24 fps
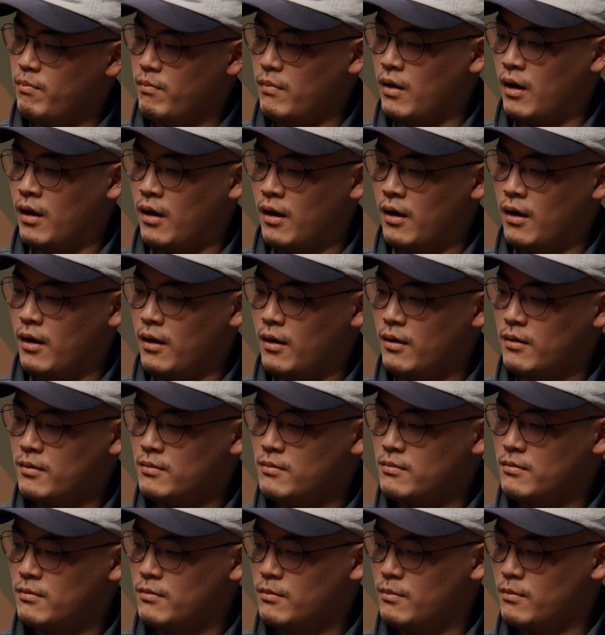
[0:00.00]

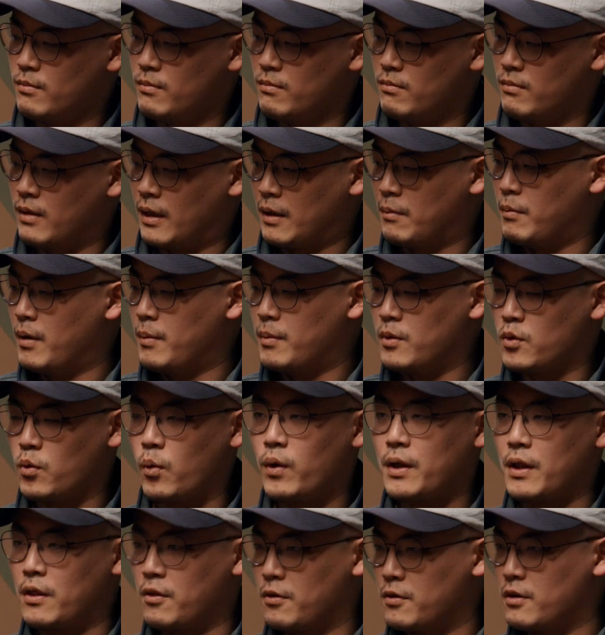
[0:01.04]
like maybe
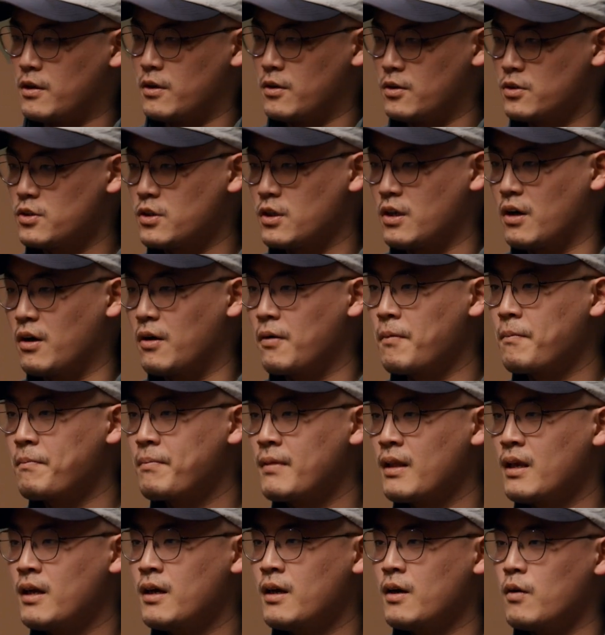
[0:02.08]
20, 30 years ago,
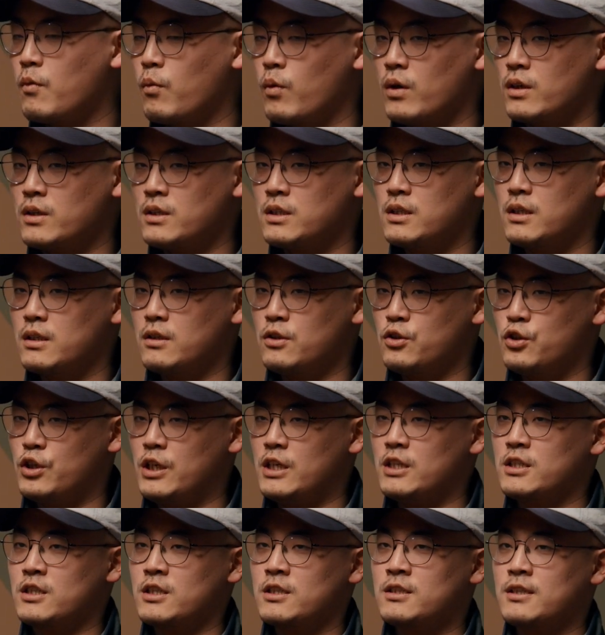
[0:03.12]
was
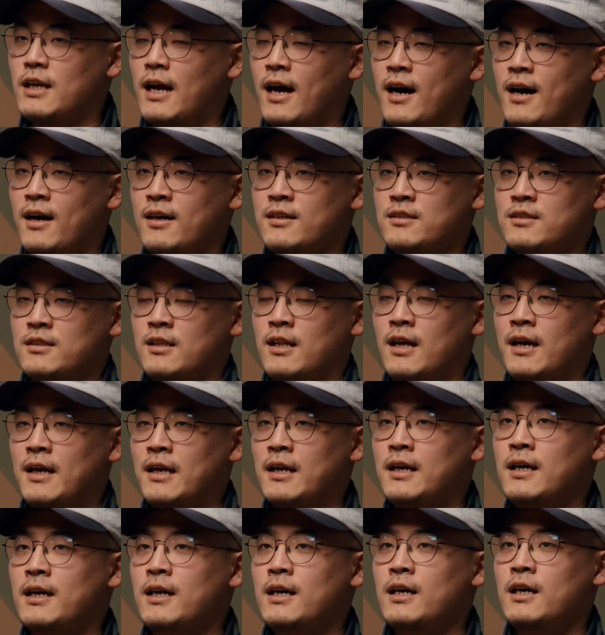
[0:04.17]
Jesus as
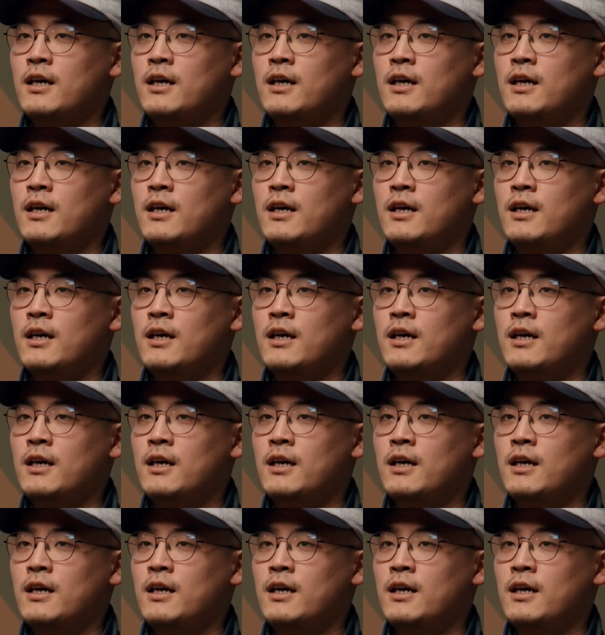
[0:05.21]
like